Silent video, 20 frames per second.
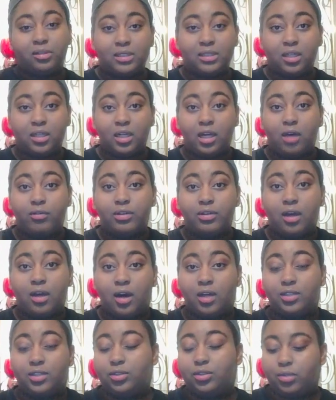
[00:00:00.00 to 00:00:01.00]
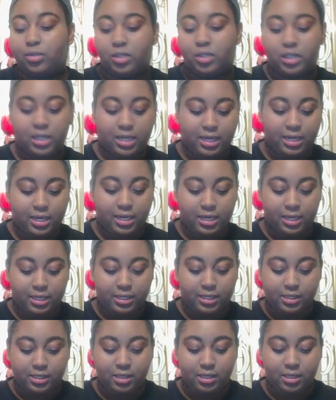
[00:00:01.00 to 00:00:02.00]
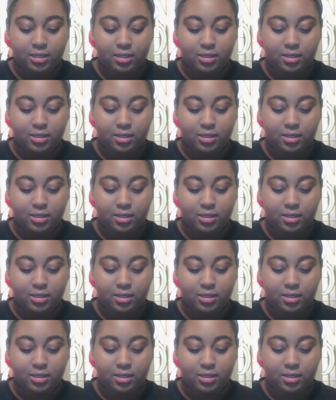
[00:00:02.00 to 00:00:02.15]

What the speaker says: to be starting out with contour, and